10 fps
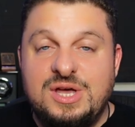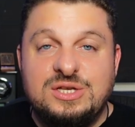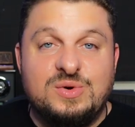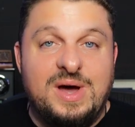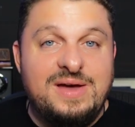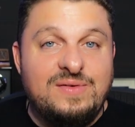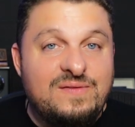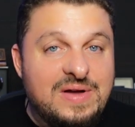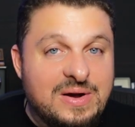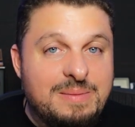So I have a
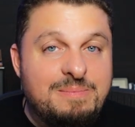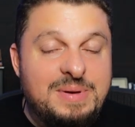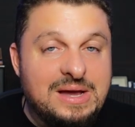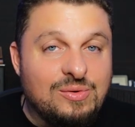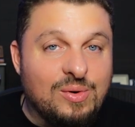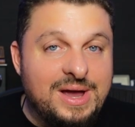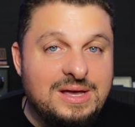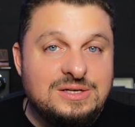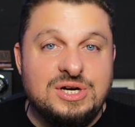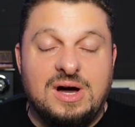very big
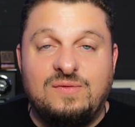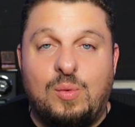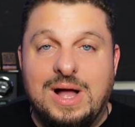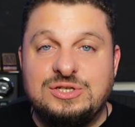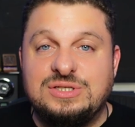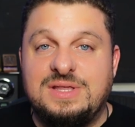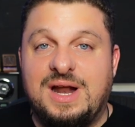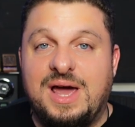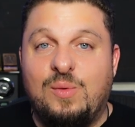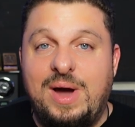range of watches that
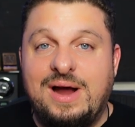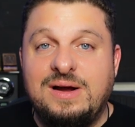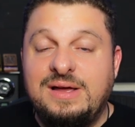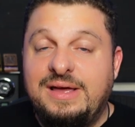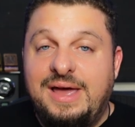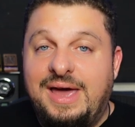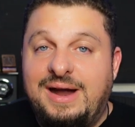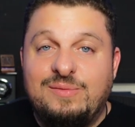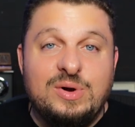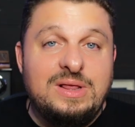I wear, and
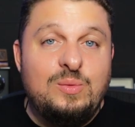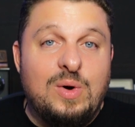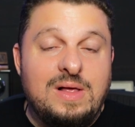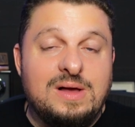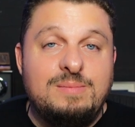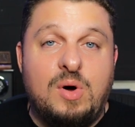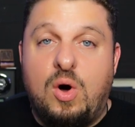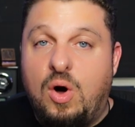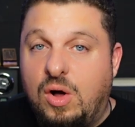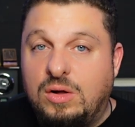I really welcome
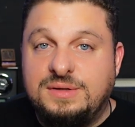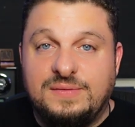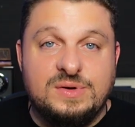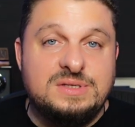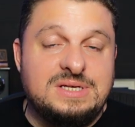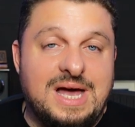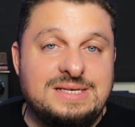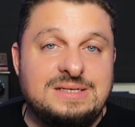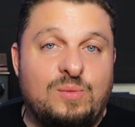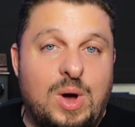all different
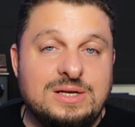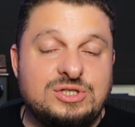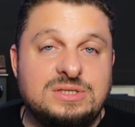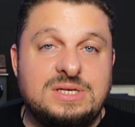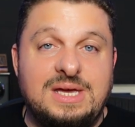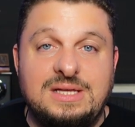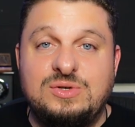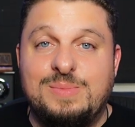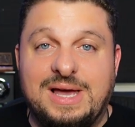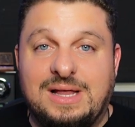sizes of watches
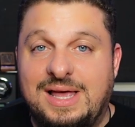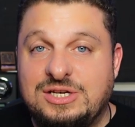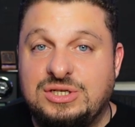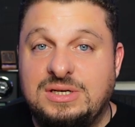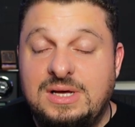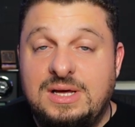into my collection.